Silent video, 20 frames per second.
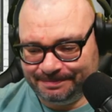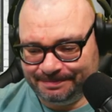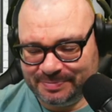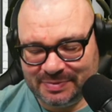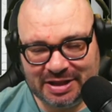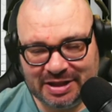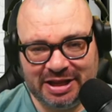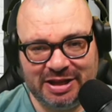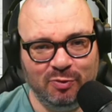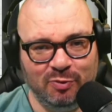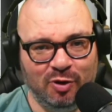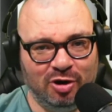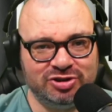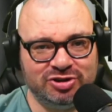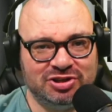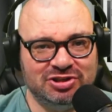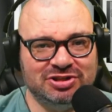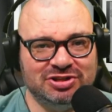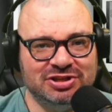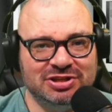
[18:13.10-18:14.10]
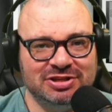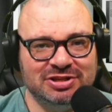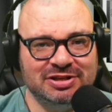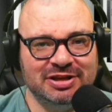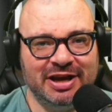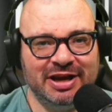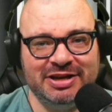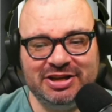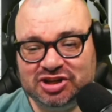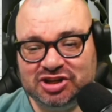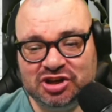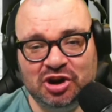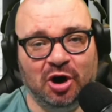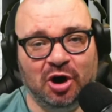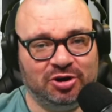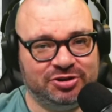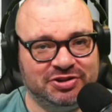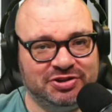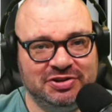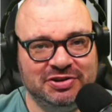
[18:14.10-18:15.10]
He wasn't, and he's
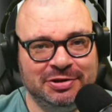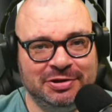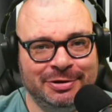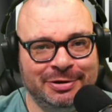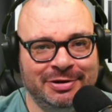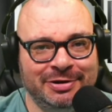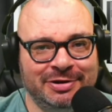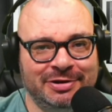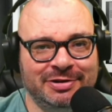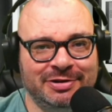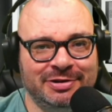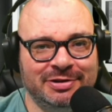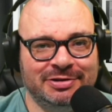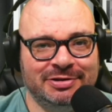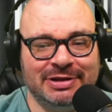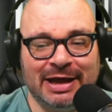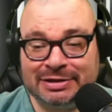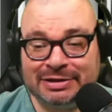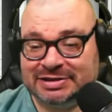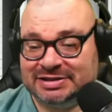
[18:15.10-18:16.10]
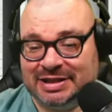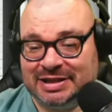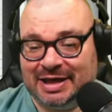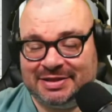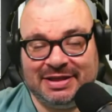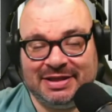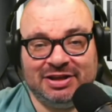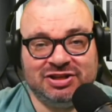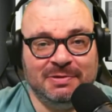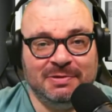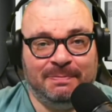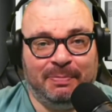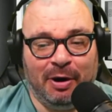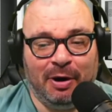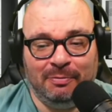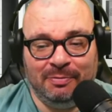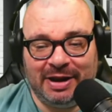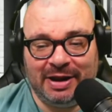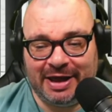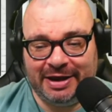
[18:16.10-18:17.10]
not. That's the
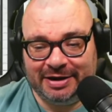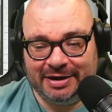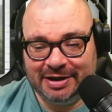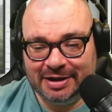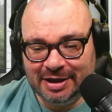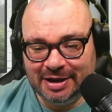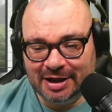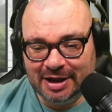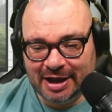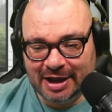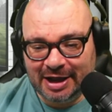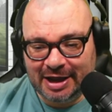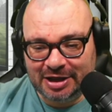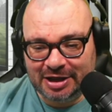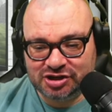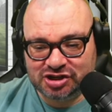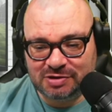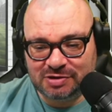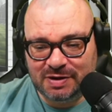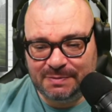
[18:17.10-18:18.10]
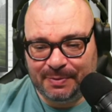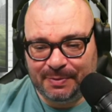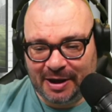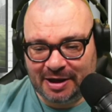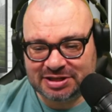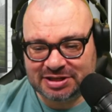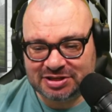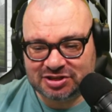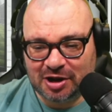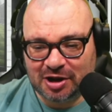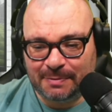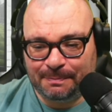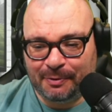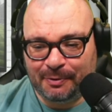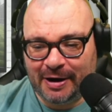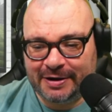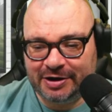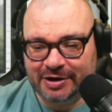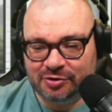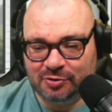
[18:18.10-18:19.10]
bottom line. Jimmy Barr says, on a
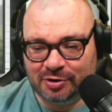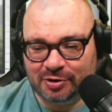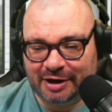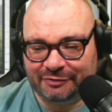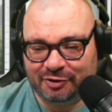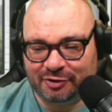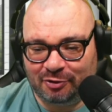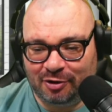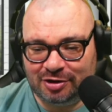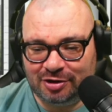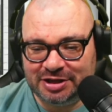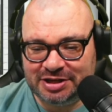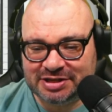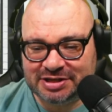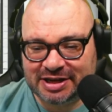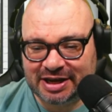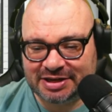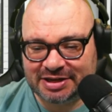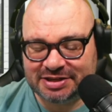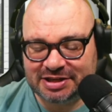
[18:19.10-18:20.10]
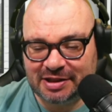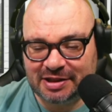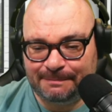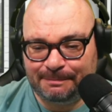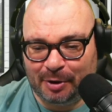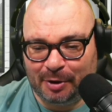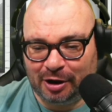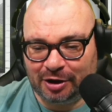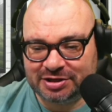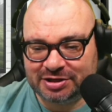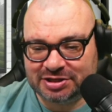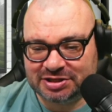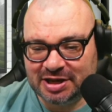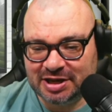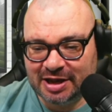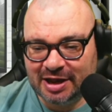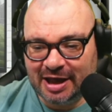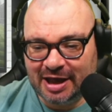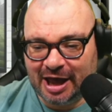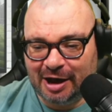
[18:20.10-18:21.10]
brighter note, after all these kicks in the bollocks,
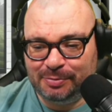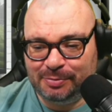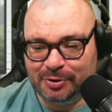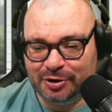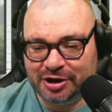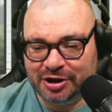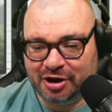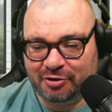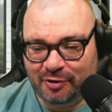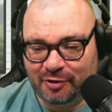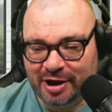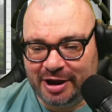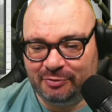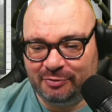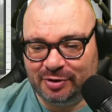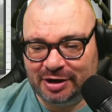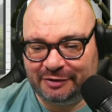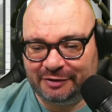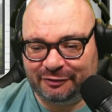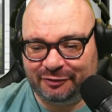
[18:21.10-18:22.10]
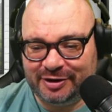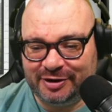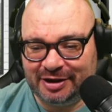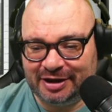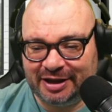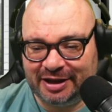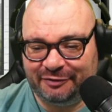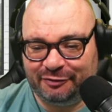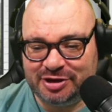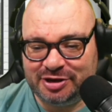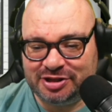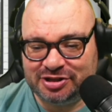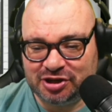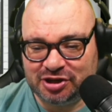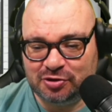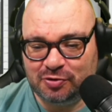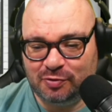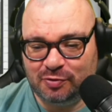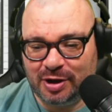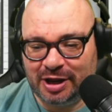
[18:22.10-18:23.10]
how bloody great will it feel if we
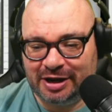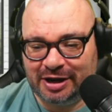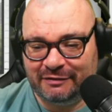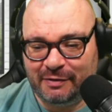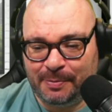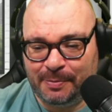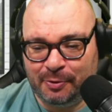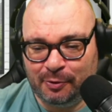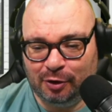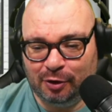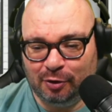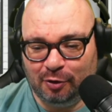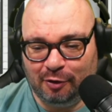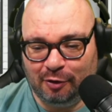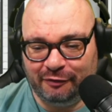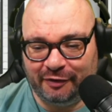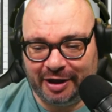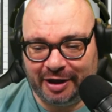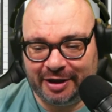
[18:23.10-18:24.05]
do Liverpool over?